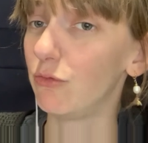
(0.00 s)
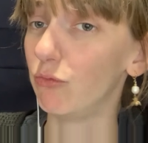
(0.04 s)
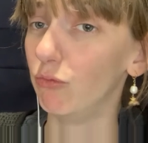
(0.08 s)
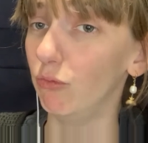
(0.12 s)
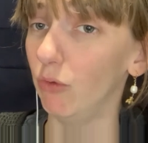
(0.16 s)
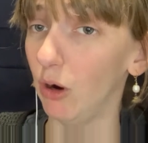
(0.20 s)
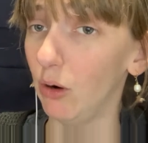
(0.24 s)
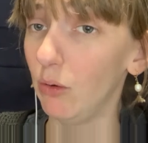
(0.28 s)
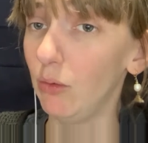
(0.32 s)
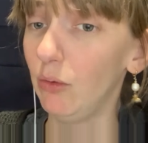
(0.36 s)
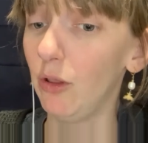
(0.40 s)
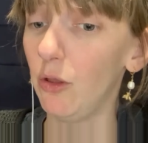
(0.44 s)

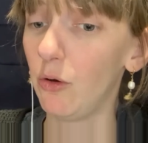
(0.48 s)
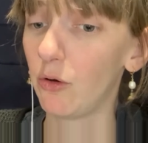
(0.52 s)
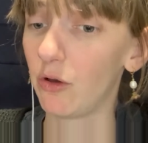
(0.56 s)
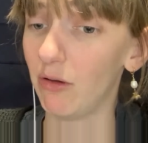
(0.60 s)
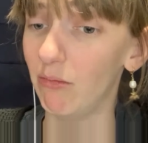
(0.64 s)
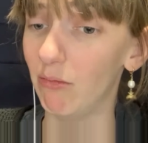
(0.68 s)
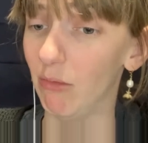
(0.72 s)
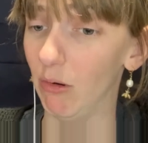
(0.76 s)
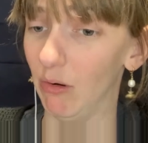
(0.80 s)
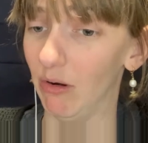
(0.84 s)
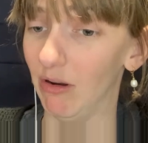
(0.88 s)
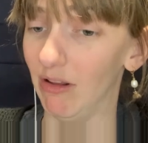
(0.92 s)
road
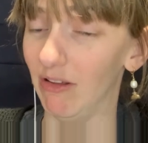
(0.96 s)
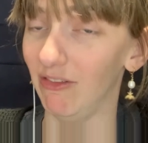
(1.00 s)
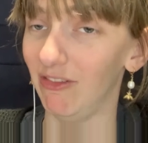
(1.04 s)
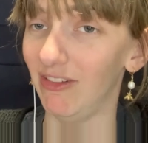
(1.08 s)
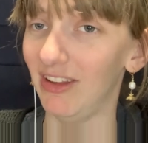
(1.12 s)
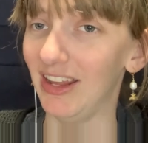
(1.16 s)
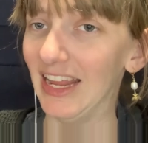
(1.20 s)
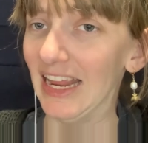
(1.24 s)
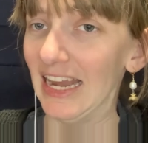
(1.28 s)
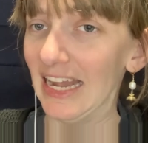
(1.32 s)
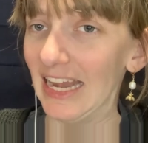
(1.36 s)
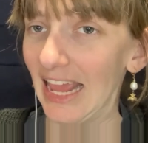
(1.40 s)
locomotive
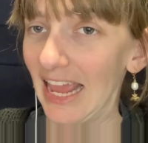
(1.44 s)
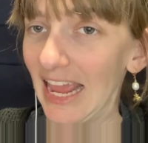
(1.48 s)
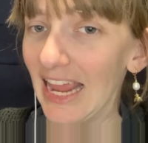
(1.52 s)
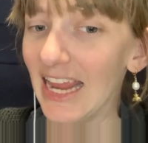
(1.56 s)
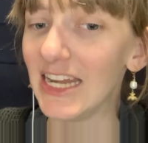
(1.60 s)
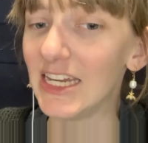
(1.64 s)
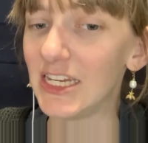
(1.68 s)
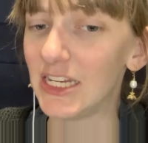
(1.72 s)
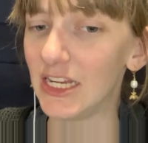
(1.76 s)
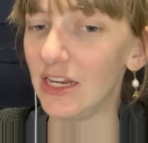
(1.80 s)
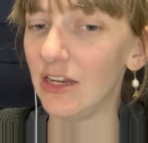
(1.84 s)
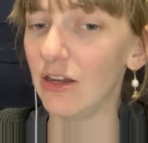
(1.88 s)
in
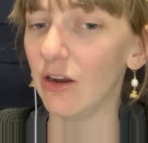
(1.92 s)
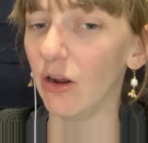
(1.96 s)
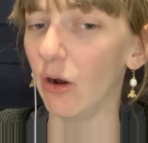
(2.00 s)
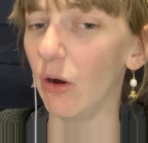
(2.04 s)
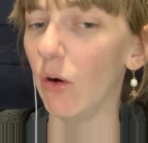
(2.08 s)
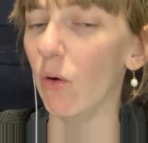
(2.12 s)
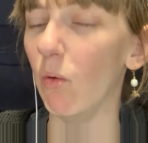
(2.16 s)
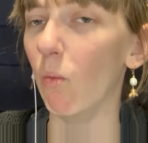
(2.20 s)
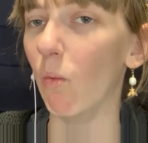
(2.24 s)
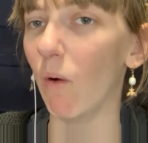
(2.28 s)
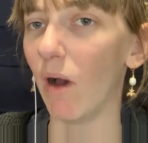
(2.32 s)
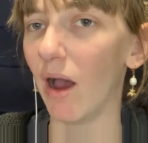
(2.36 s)

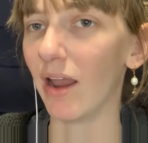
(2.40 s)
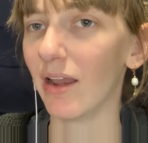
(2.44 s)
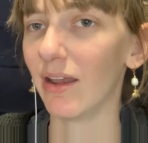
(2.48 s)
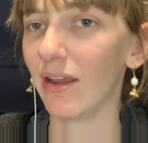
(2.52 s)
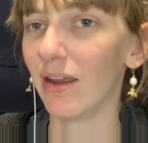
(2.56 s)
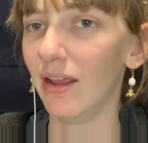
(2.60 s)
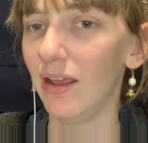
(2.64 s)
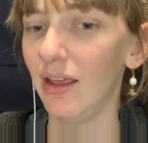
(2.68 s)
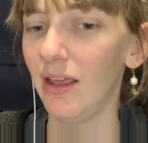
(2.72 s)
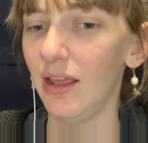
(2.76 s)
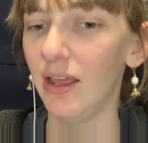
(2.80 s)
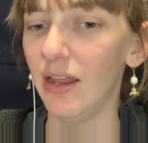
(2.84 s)
1801
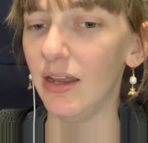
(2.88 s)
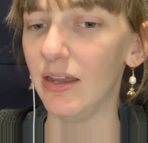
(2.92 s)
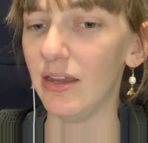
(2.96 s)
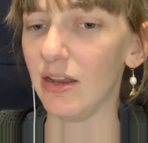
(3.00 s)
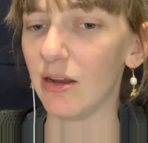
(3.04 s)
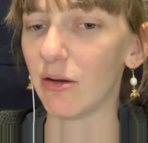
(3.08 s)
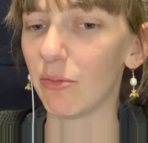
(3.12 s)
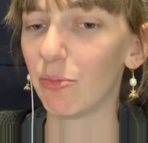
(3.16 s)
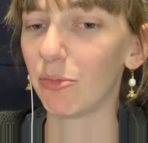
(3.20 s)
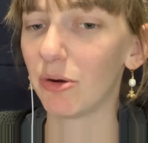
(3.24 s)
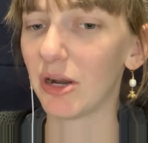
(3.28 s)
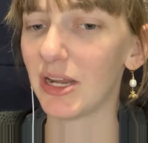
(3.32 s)

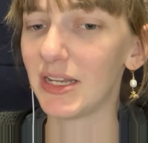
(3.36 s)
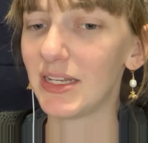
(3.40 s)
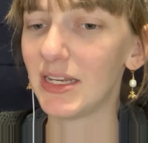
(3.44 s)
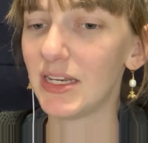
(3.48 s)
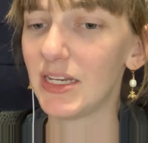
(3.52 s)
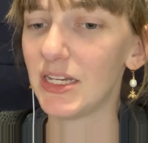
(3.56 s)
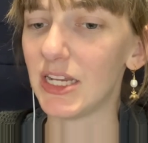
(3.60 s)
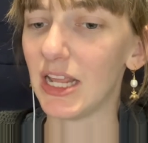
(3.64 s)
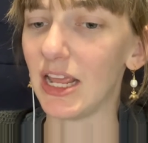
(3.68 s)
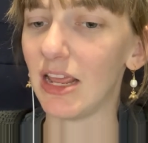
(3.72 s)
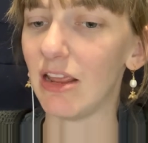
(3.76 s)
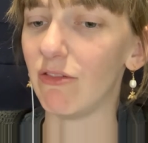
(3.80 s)
near
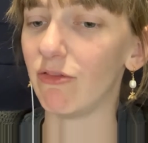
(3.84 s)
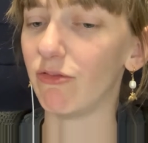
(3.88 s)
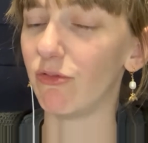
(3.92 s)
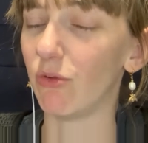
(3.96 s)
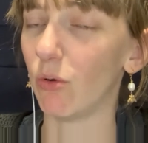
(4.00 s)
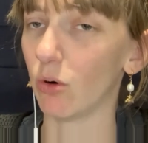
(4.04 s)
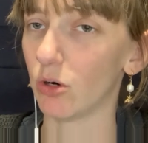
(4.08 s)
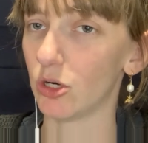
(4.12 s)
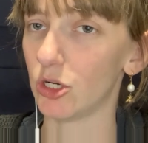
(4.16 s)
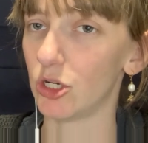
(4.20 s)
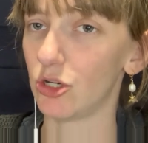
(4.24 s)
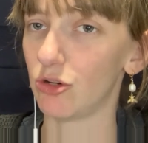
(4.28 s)
present-day
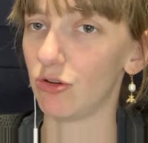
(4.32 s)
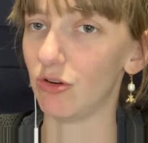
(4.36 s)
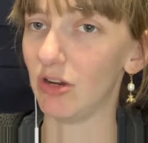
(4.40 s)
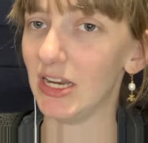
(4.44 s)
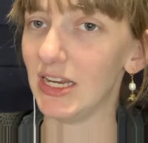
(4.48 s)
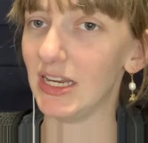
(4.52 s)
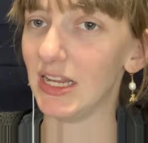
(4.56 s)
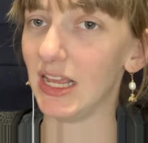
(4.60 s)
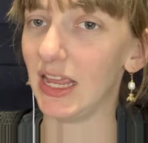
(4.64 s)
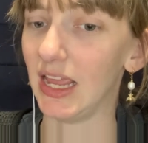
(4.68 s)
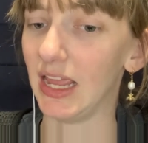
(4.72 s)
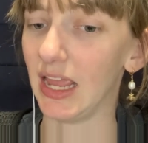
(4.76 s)
4th
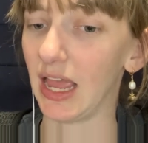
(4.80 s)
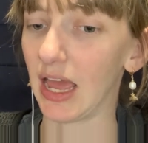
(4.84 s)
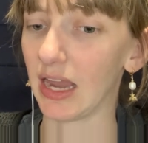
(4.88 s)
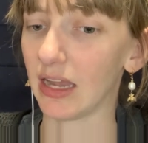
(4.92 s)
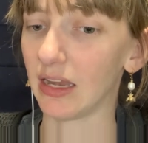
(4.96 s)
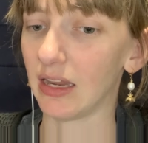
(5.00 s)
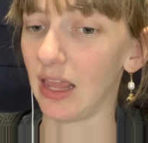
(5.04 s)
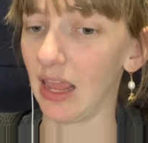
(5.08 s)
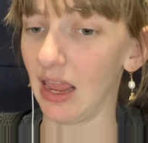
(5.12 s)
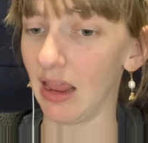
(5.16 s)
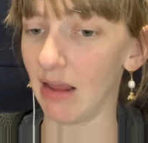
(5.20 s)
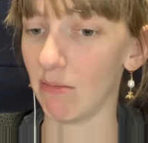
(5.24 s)
Street at
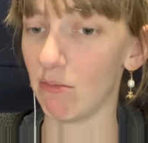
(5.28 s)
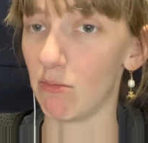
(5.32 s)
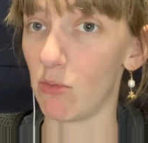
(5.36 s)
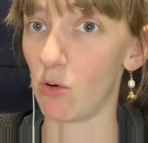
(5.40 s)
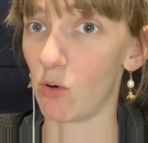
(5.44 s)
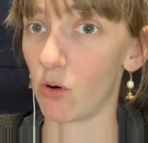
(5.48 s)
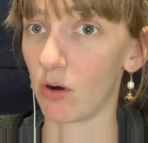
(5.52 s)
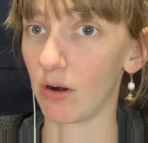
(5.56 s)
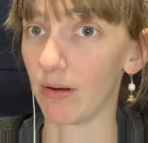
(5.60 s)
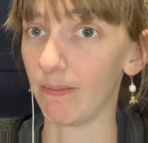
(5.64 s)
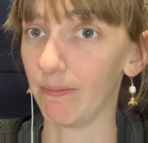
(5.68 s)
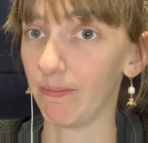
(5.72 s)

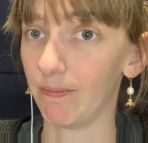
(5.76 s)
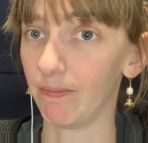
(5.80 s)
Camborne.